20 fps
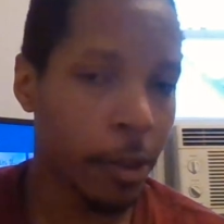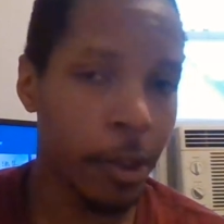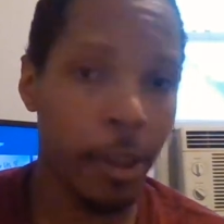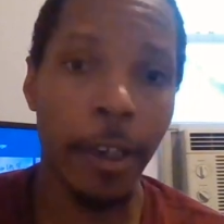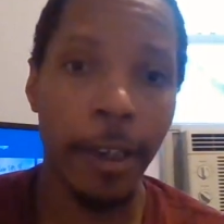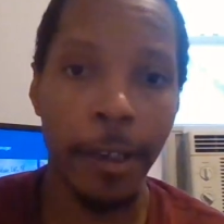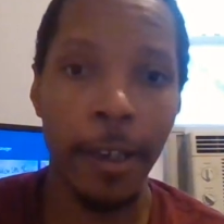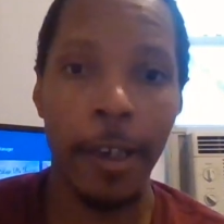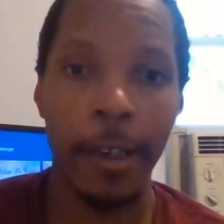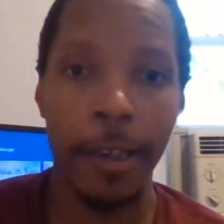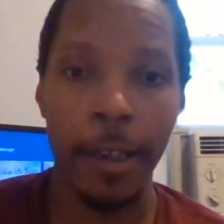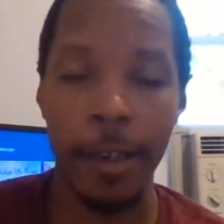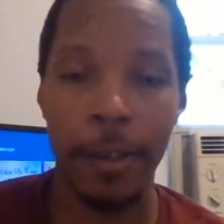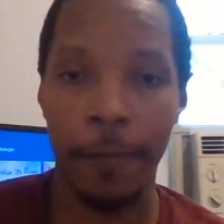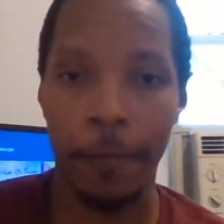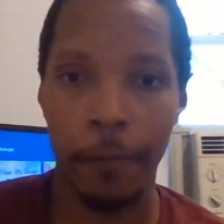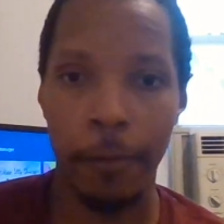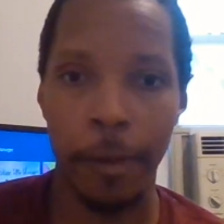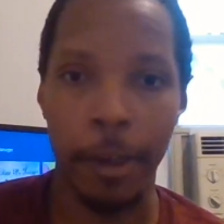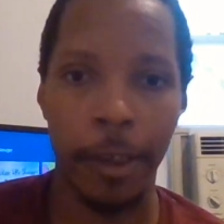She did got
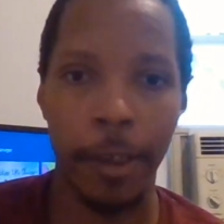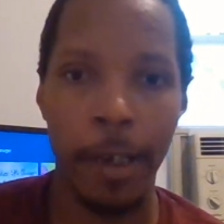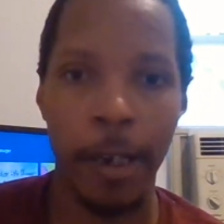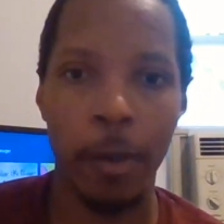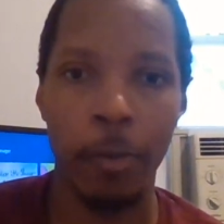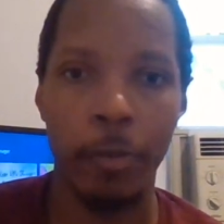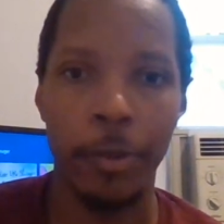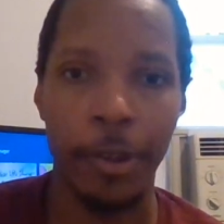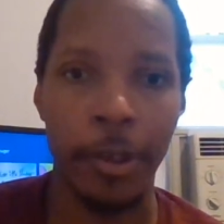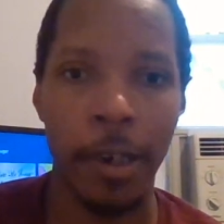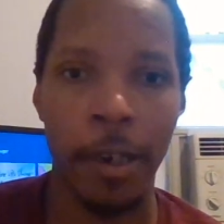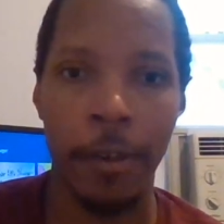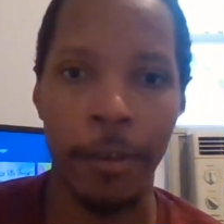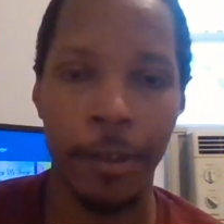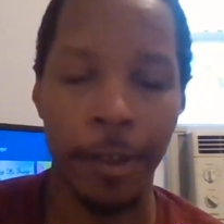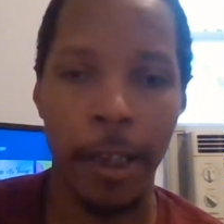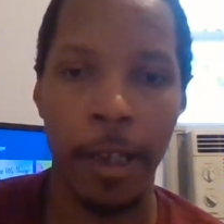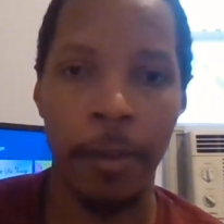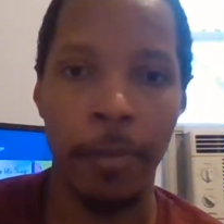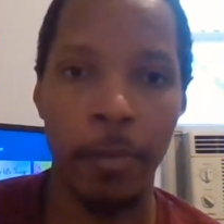kind of freaked out when
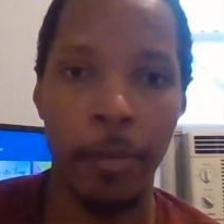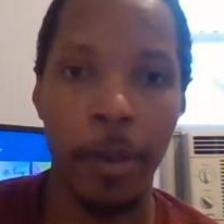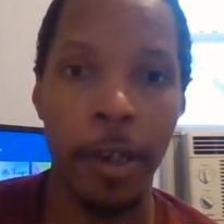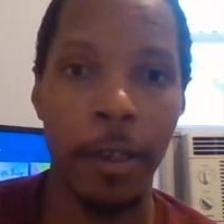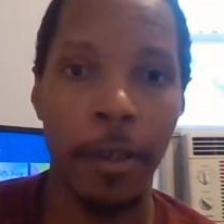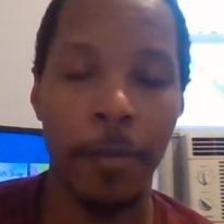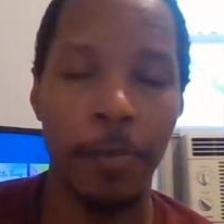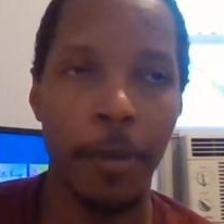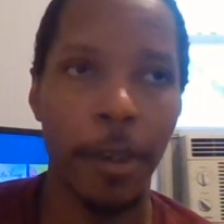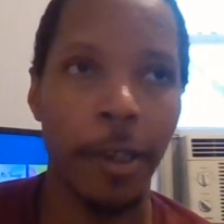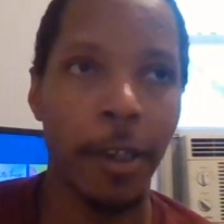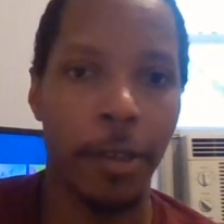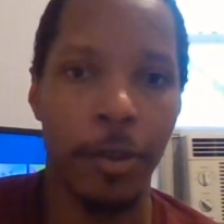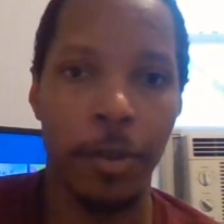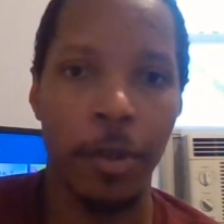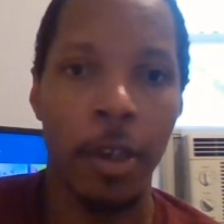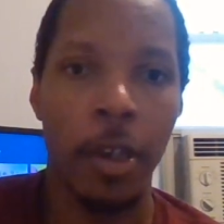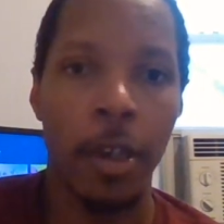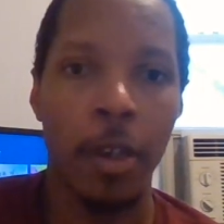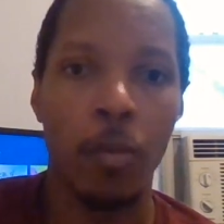Cyrus came in
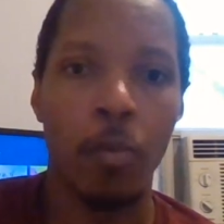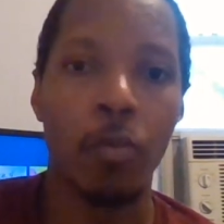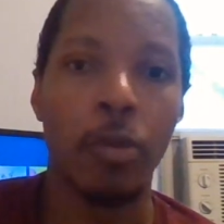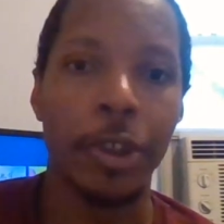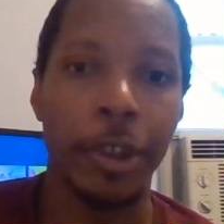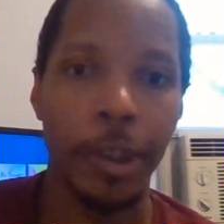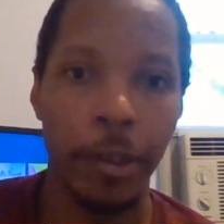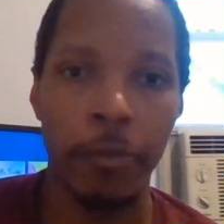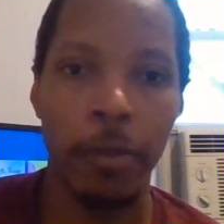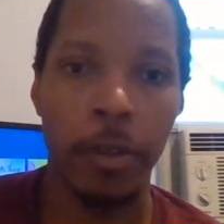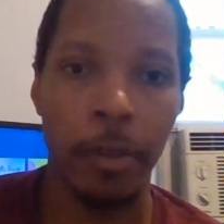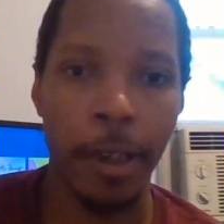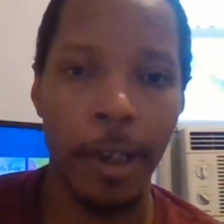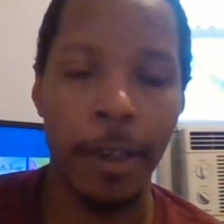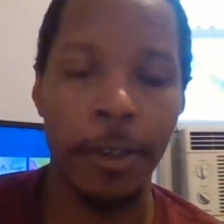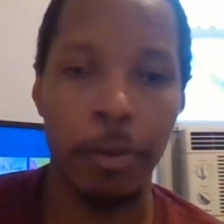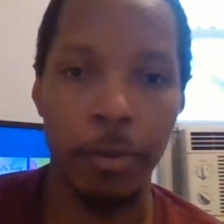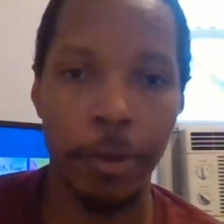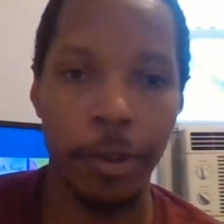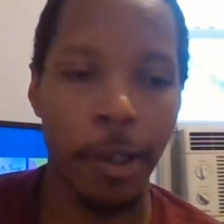because once she
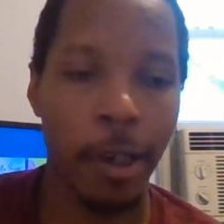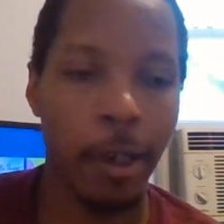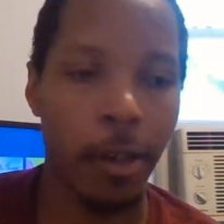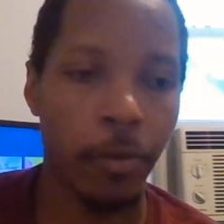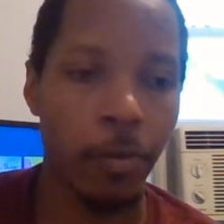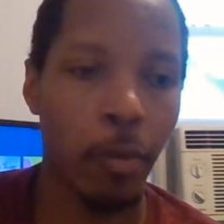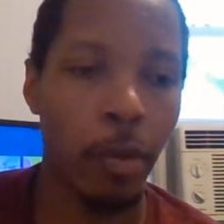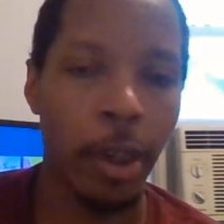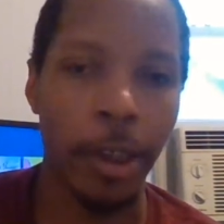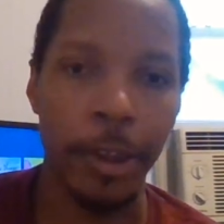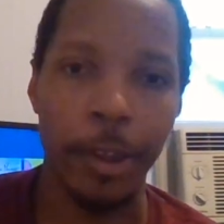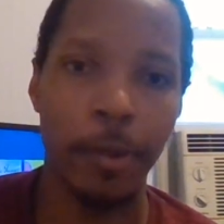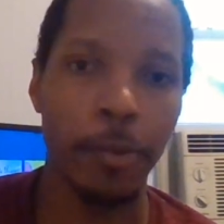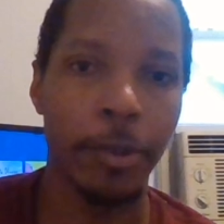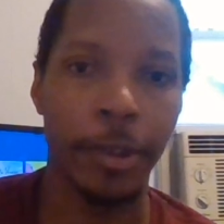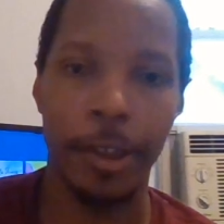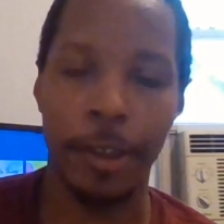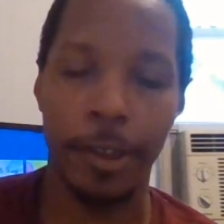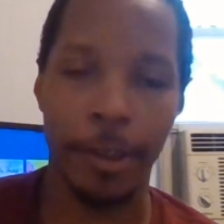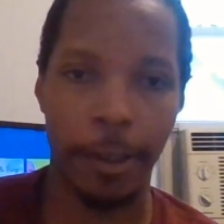realized who Cyrus was,
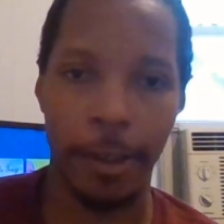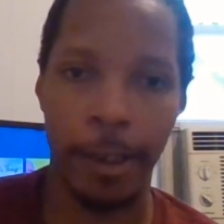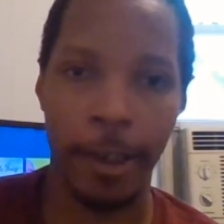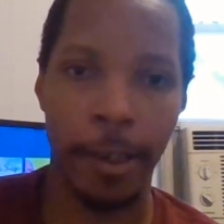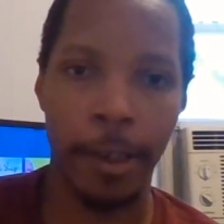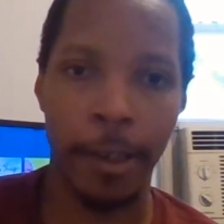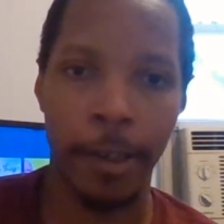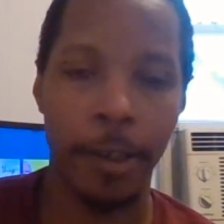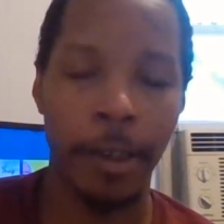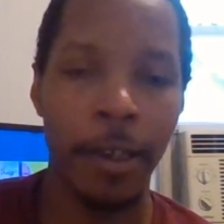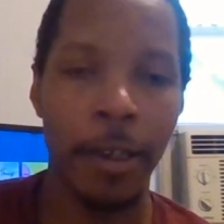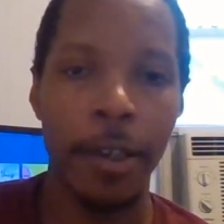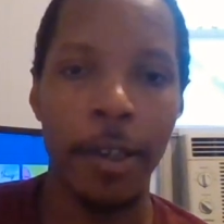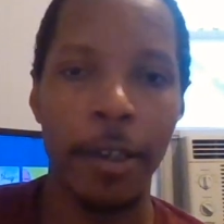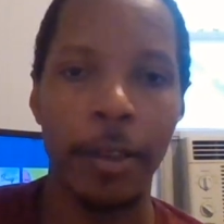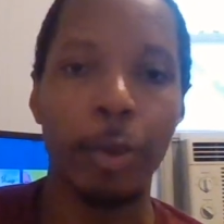she was just like,